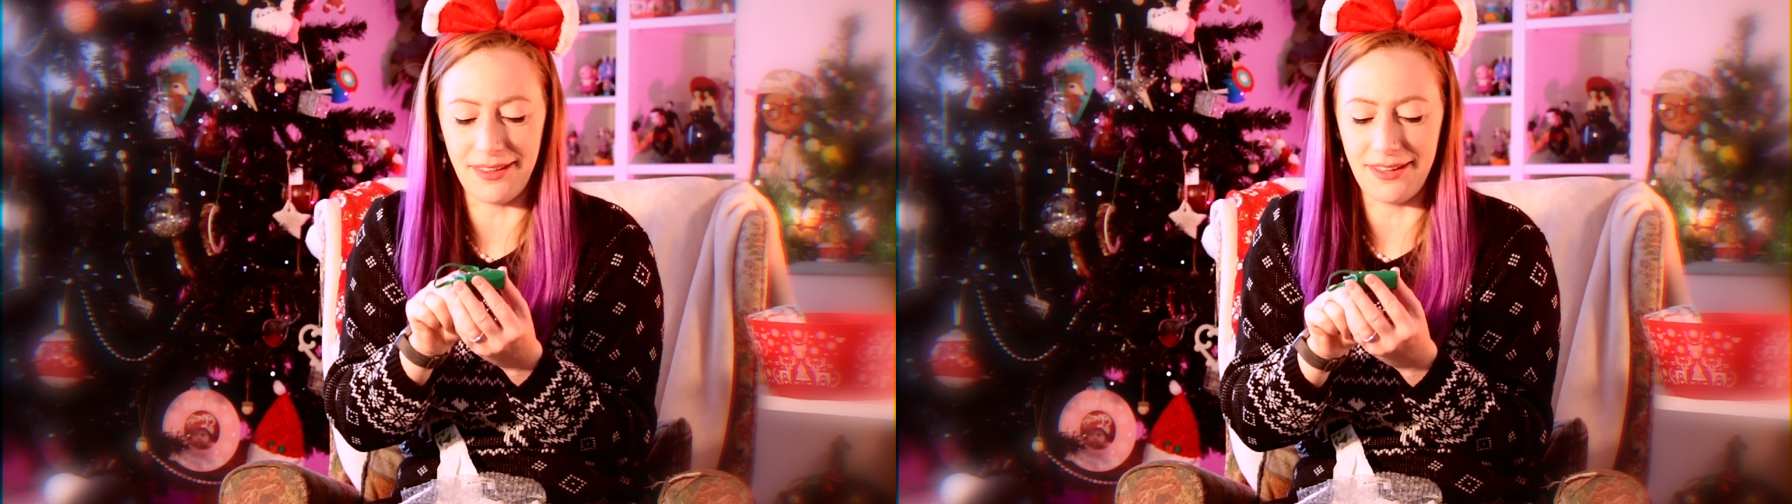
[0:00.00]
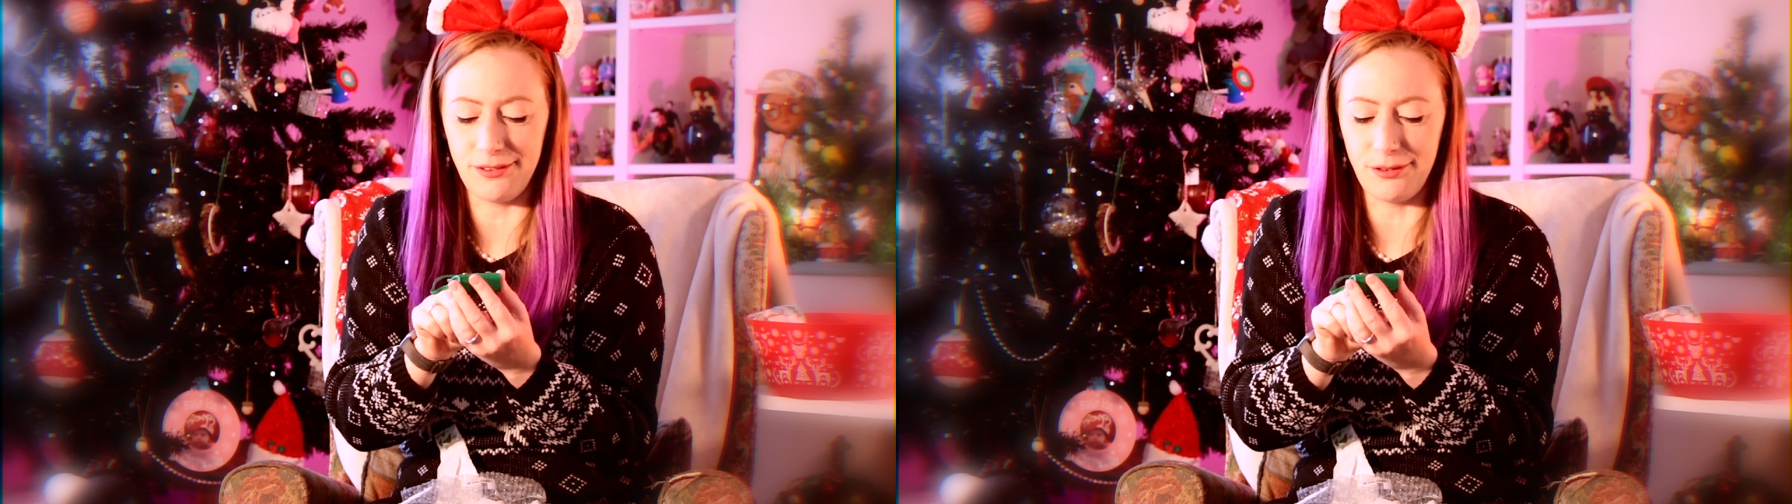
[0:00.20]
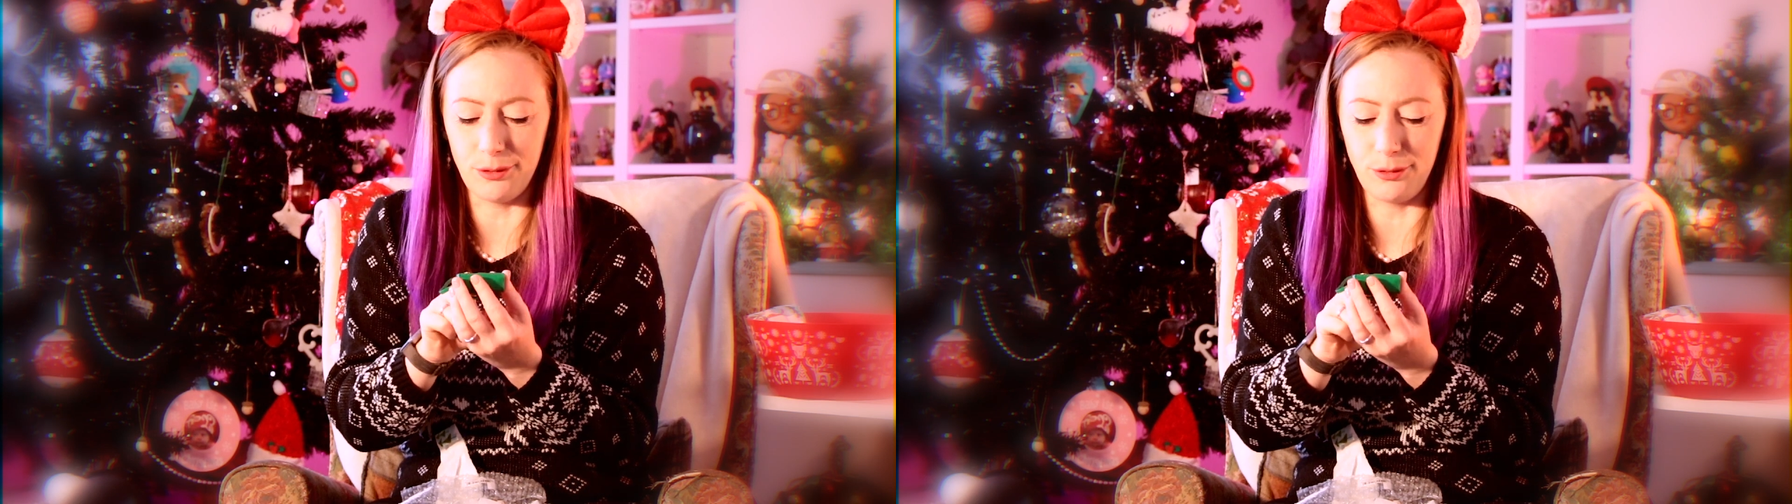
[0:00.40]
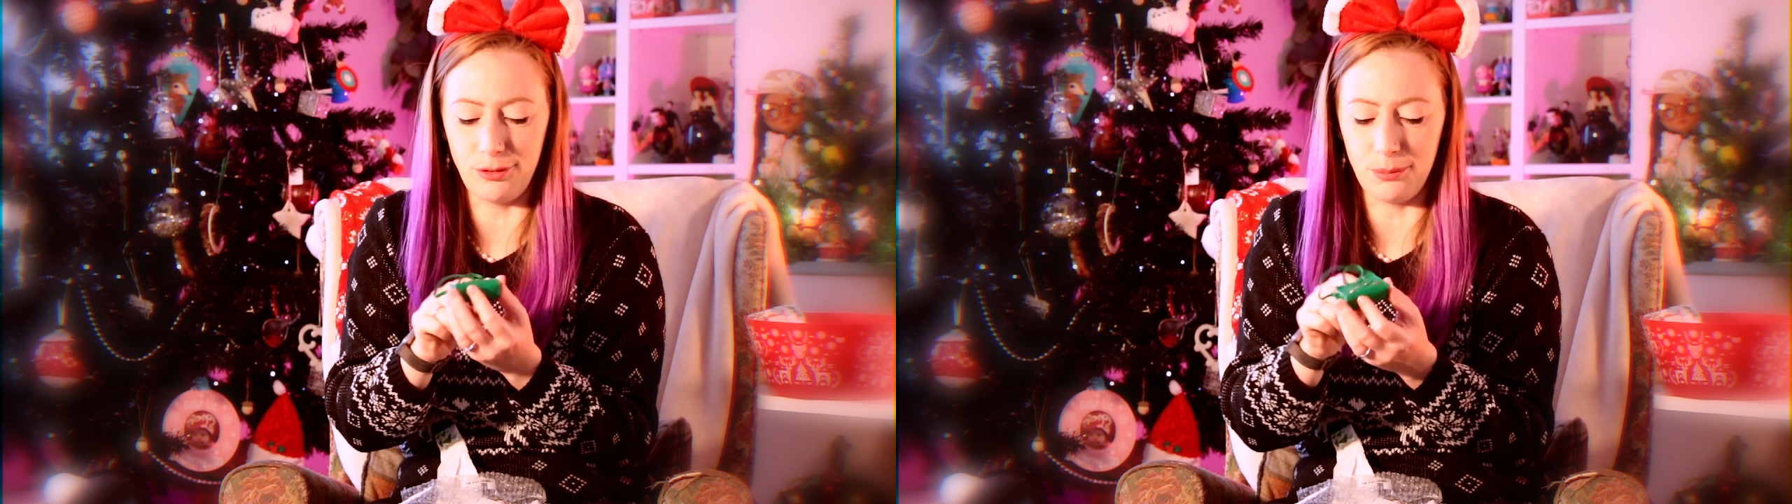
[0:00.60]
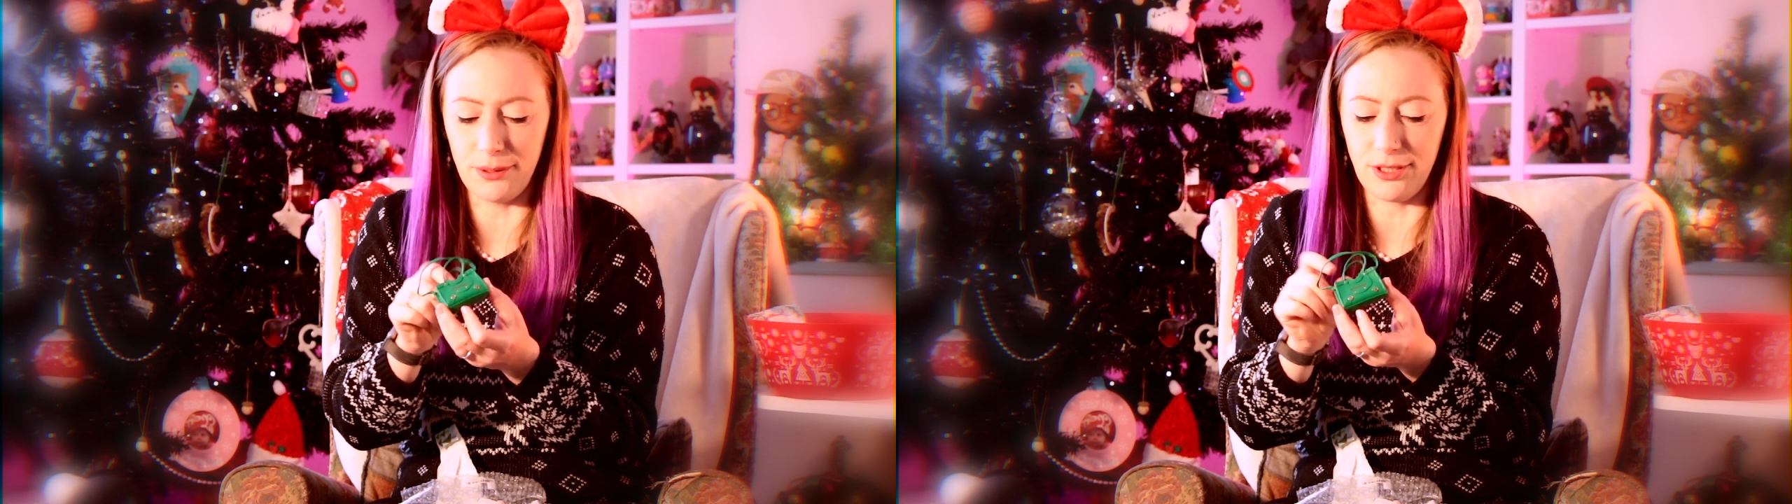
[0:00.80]
That is so
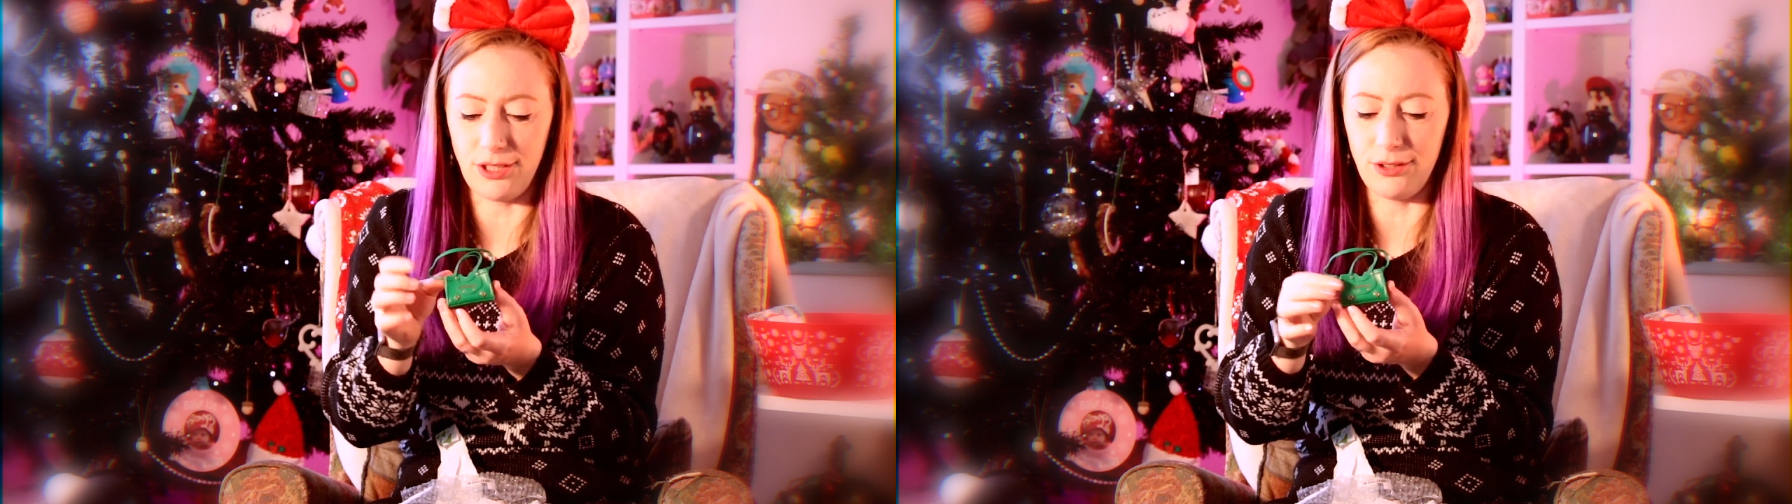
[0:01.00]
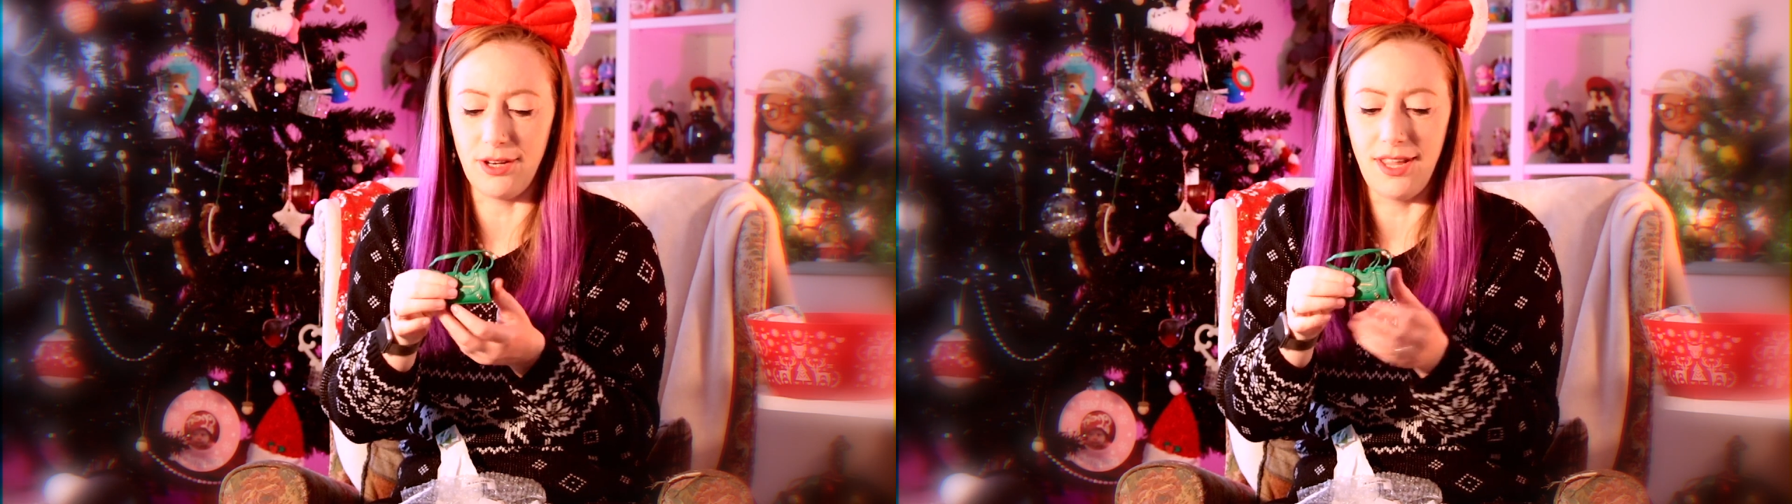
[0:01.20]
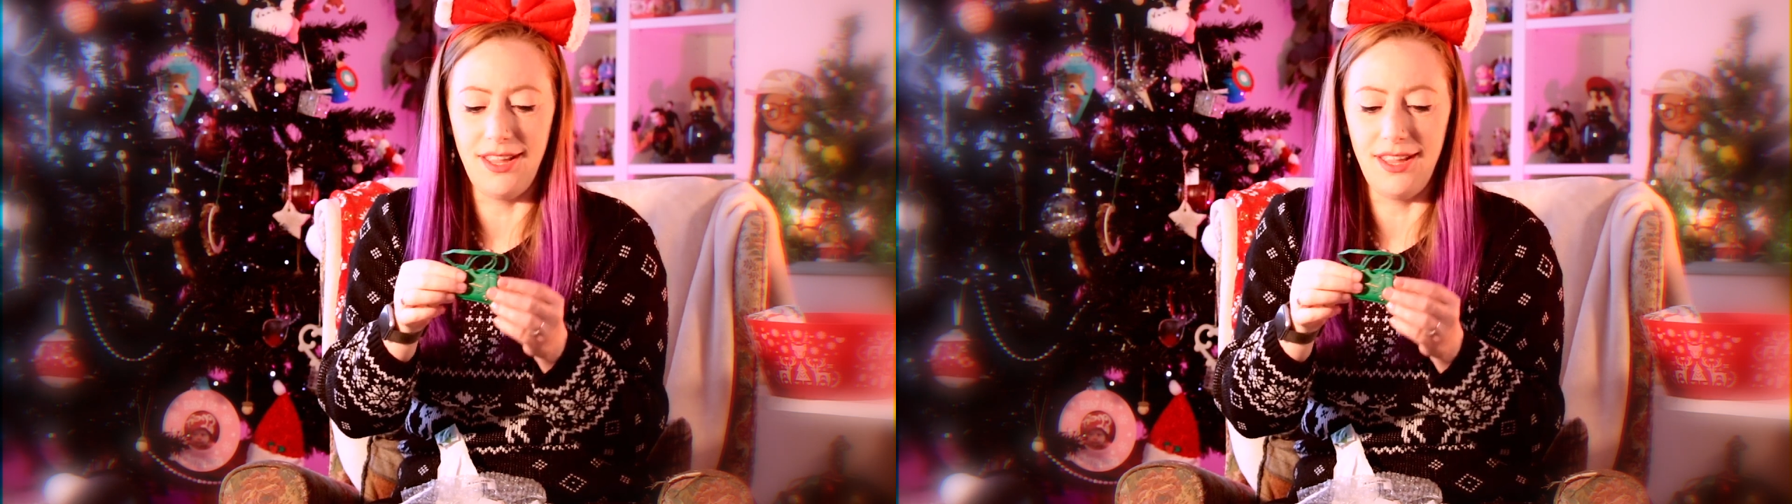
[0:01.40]
super cute.